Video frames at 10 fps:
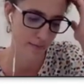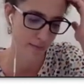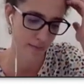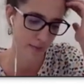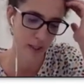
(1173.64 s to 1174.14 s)

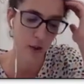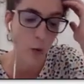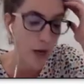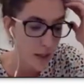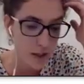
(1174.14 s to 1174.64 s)

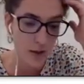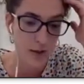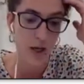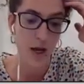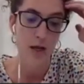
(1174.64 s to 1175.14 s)

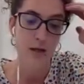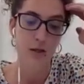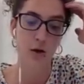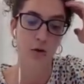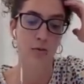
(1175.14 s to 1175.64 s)
situation.
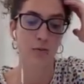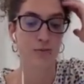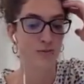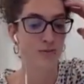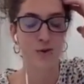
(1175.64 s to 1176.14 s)
So
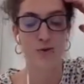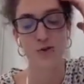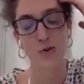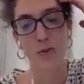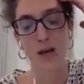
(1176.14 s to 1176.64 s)
not
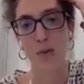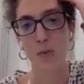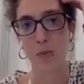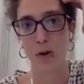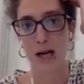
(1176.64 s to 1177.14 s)
so many
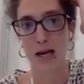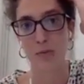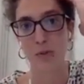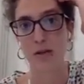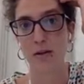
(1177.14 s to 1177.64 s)
people has
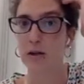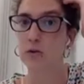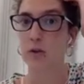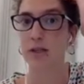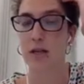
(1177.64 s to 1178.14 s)
been there
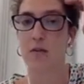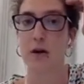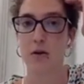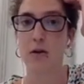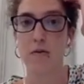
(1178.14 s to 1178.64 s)
to study
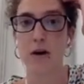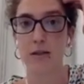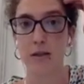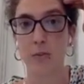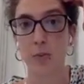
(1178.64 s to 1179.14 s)

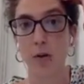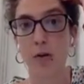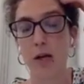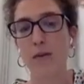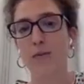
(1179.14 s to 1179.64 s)
biodiversity.
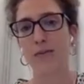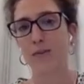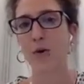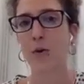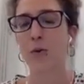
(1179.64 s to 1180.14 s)
Probably
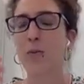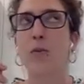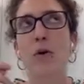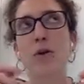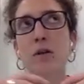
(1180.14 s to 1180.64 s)

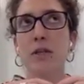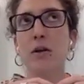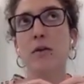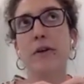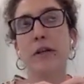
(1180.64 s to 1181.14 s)
conservation
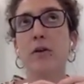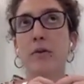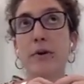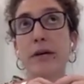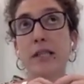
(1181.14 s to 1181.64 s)
of
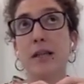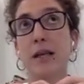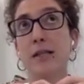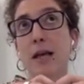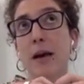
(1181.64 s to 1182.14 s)
biodiversity
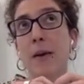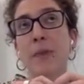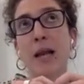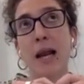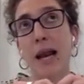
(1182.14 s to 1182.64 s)
is the
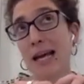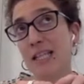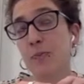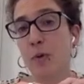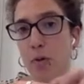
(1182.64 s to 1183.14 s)

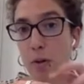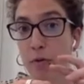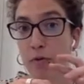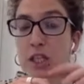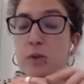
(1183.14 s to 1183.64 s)
last problem
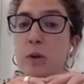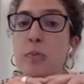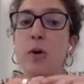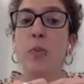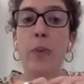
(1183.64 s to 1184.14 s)
of these
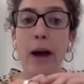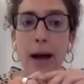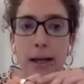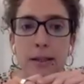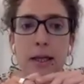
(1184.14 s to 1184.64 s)
people.
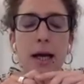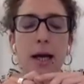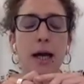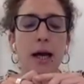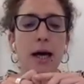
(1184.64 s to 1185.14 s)
But
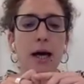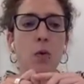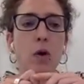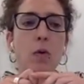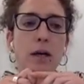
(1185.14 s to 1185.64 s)

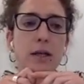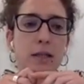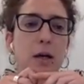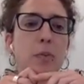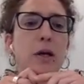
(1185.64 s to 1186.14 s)
we were
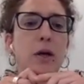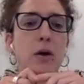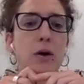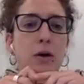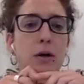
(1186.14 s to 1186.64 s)
there
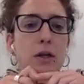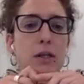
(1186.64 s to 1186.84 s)
because